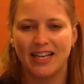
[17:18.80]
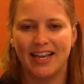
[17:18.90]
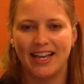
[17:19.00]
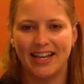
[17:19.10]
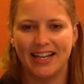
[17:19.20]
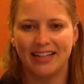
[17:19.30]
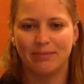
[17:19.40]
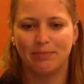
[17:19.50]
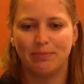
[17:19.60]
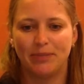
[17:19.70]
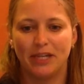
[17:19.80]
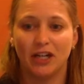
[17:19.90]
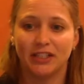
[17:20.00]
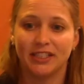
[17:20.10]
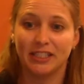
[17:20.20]
and be
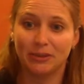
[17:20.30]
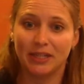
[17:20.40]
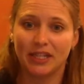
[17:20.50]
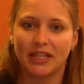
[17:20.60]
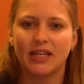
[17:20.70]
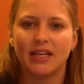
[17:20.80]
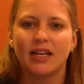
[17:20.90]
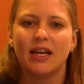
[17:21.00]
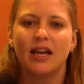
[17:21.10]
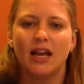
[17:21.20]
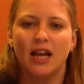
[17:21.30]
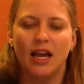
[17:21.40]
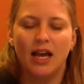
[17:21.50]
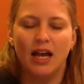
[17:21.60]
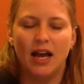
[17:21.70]
hard to deal
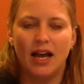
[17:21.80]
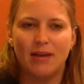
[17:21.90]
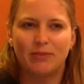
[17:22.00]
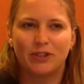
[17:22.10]
with.